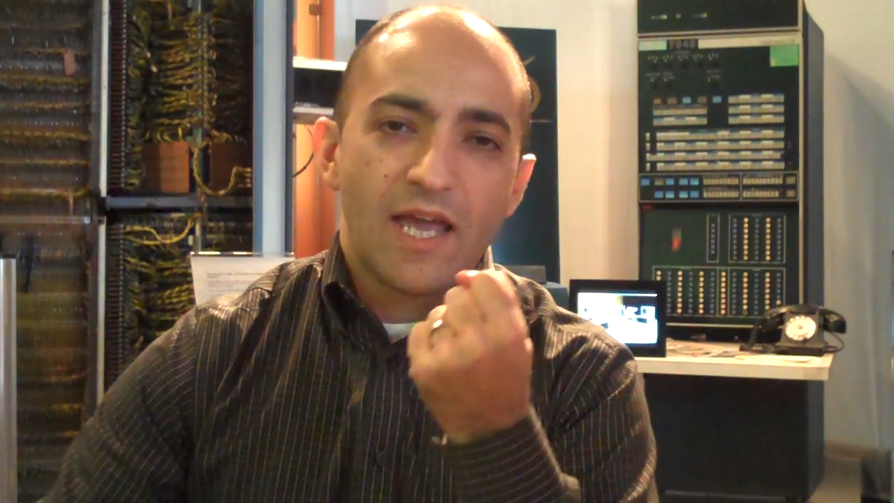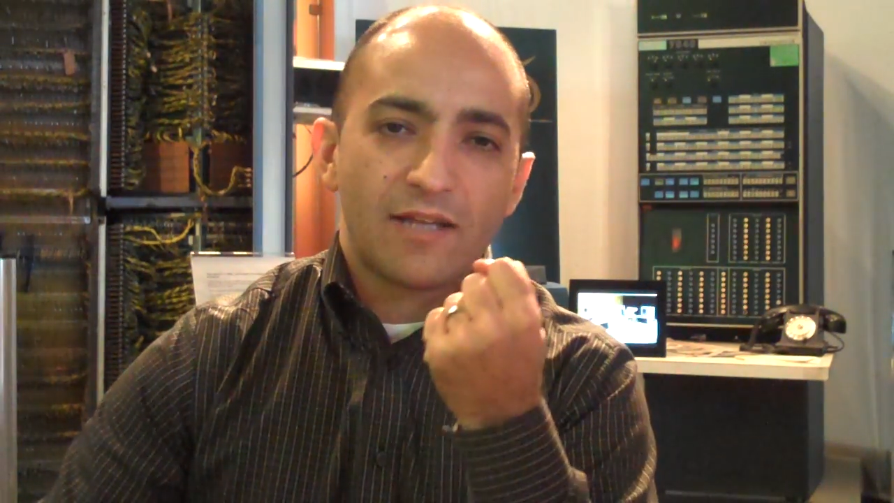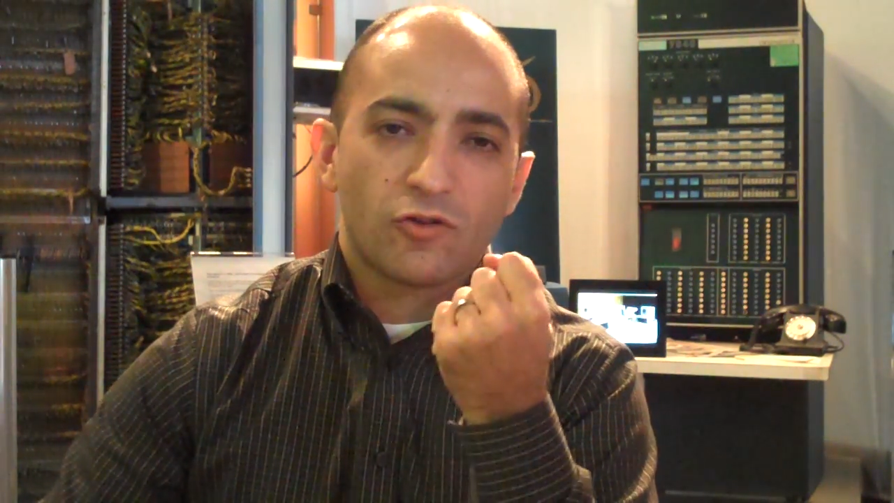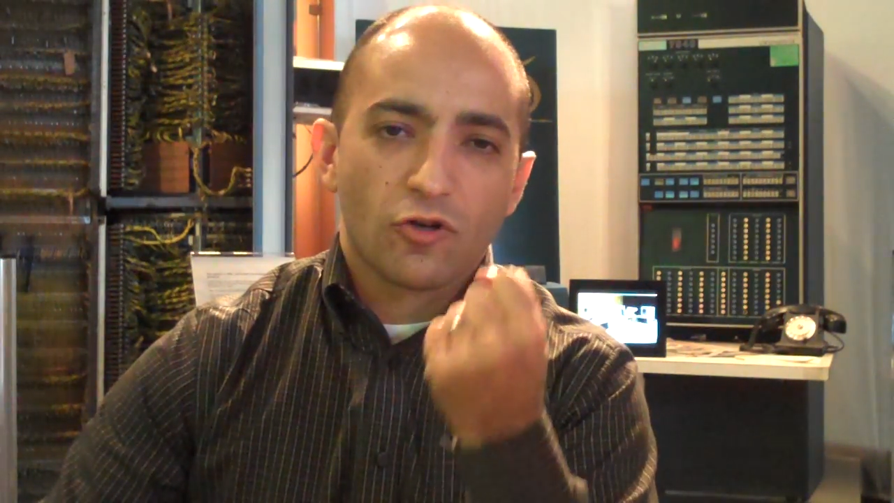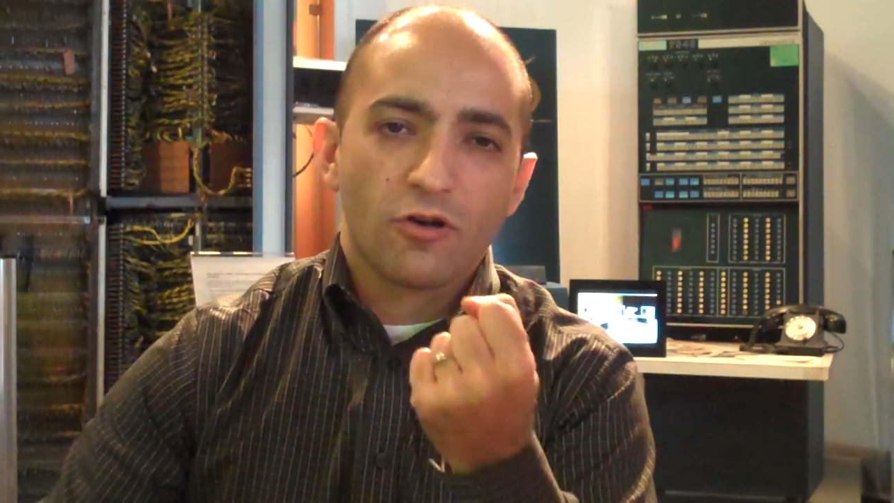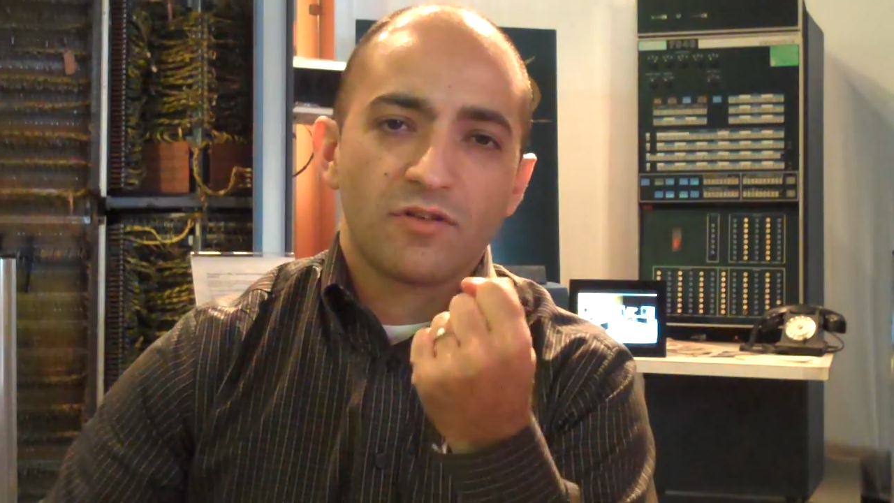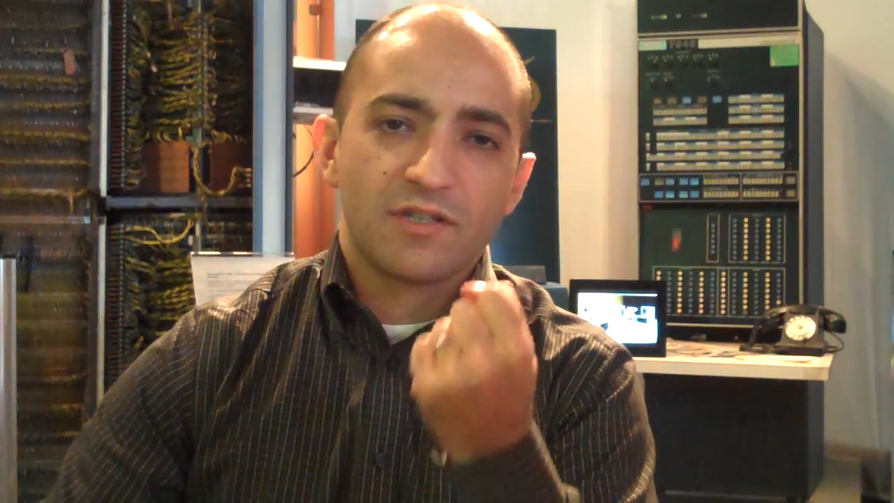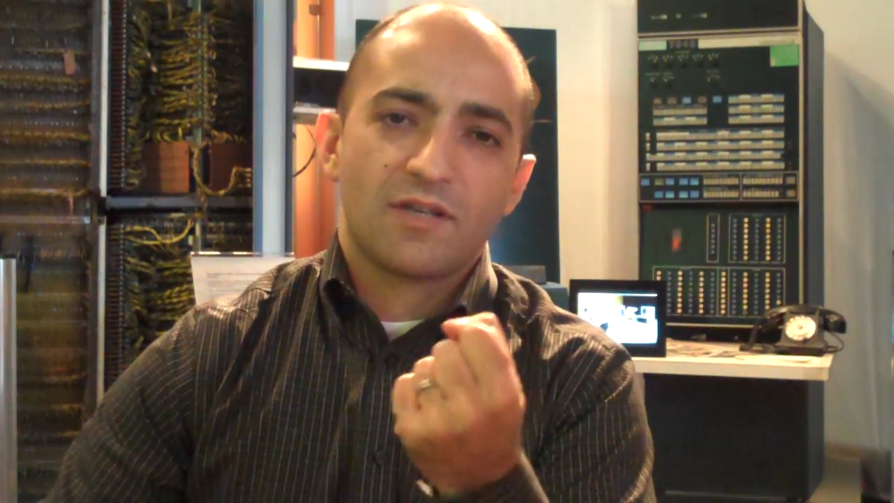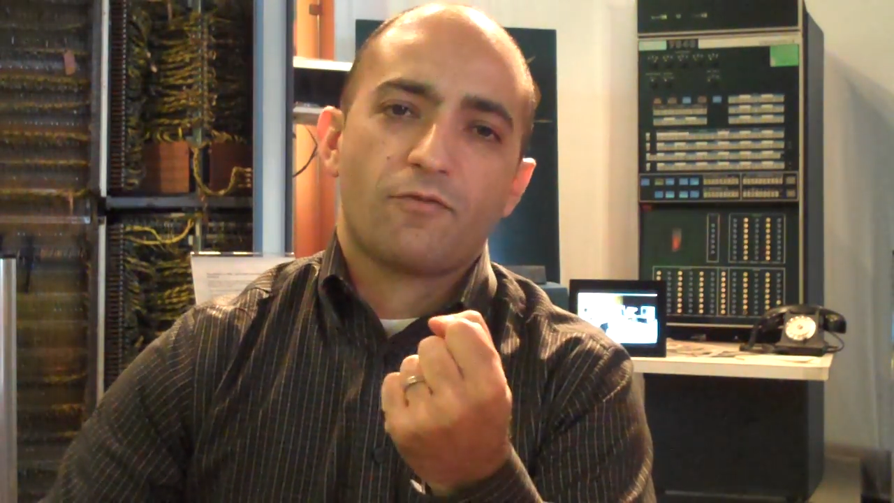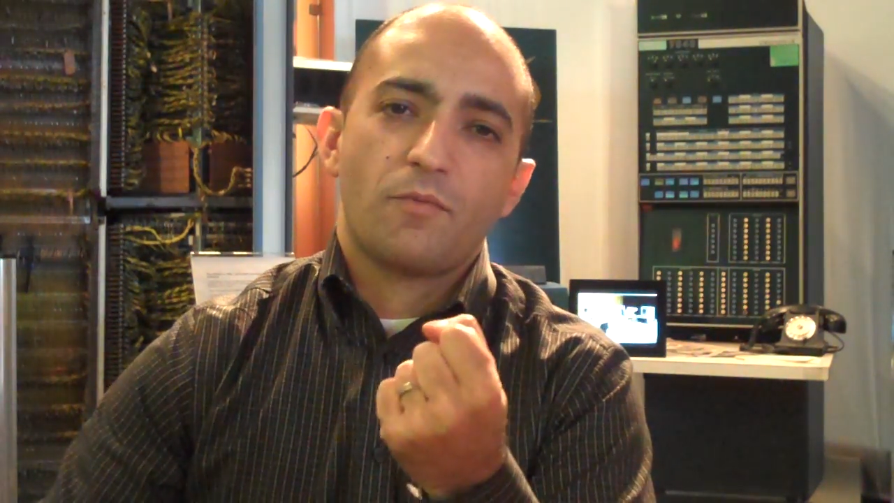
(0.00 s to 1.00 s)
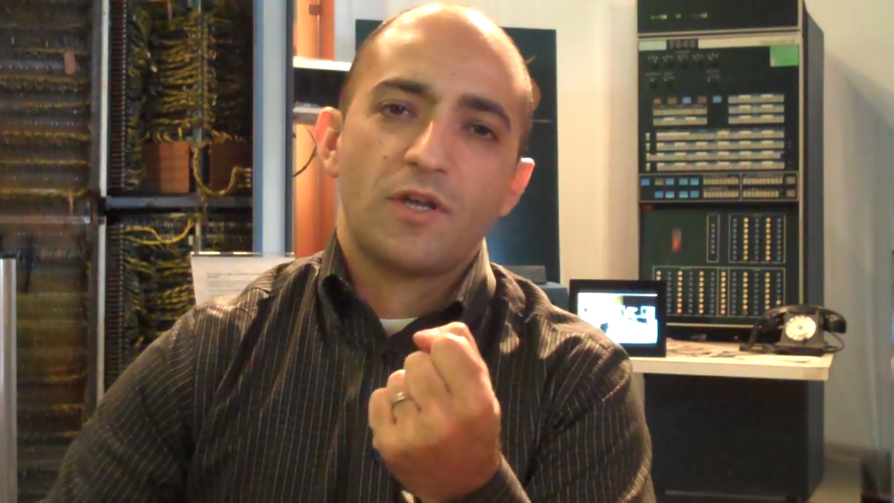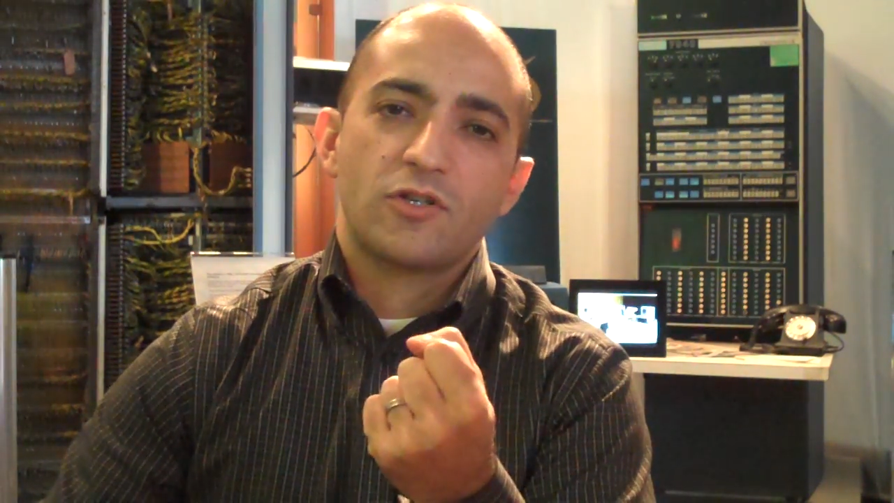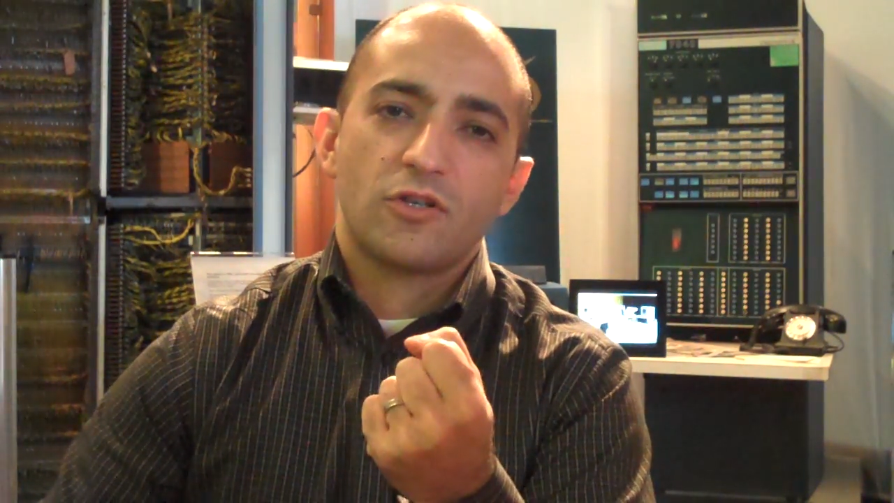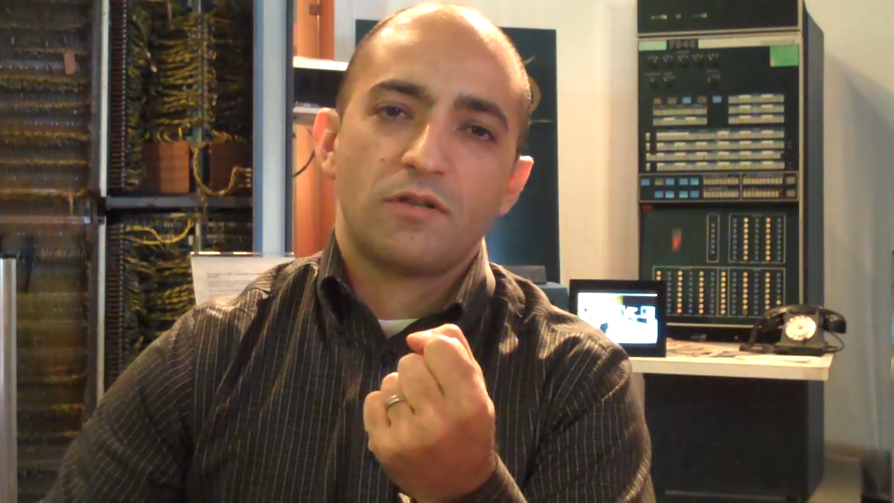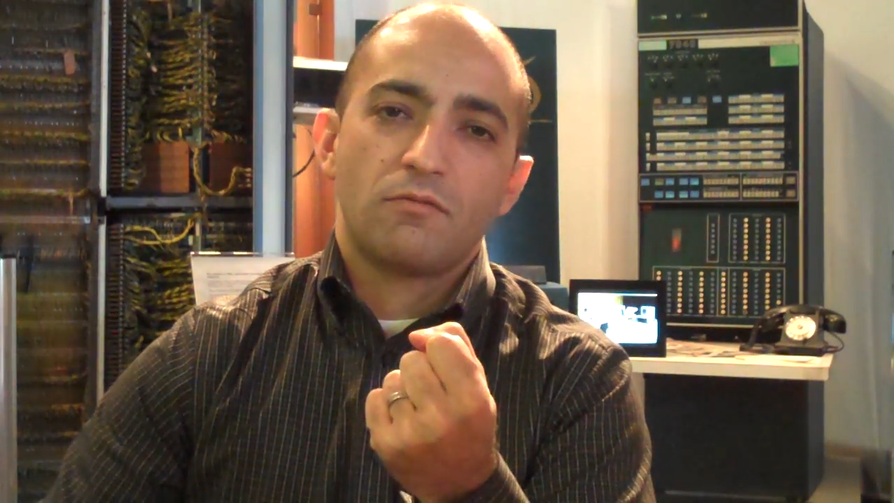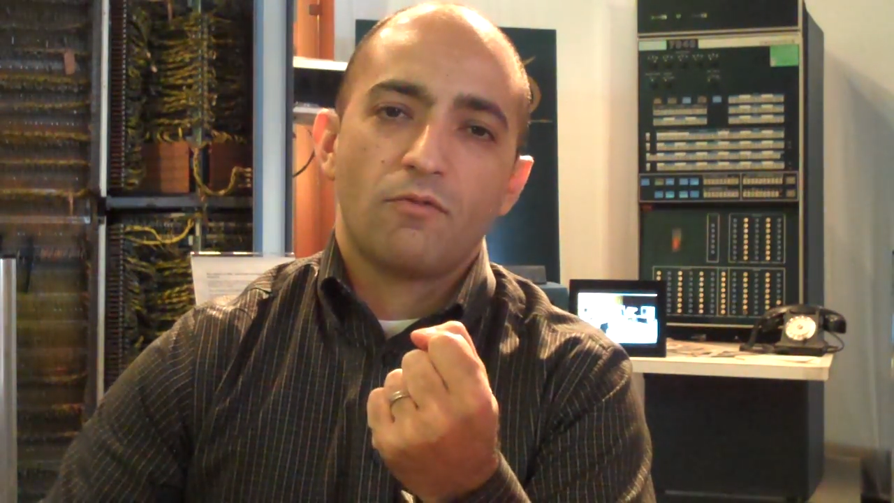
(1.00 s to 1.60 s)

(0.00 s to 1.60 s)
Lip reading: and turn this information